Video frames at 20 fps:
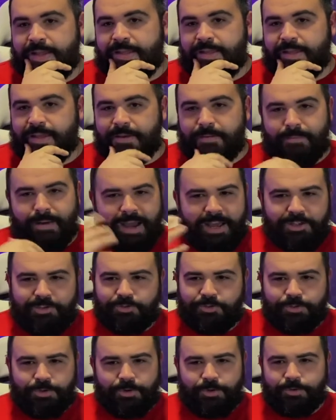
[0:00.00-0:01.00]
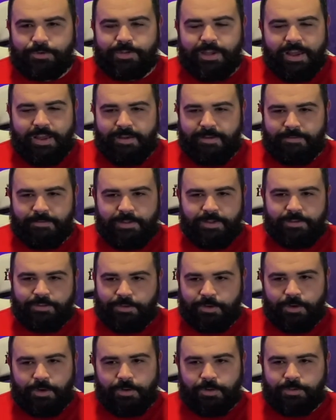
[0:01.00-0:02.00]
The maestros have these
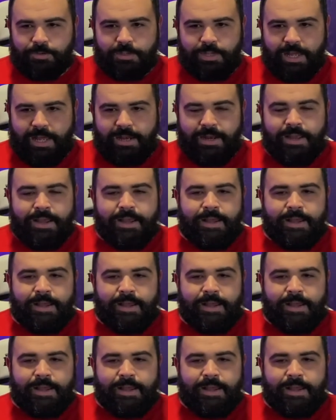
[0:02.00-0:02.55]
girls that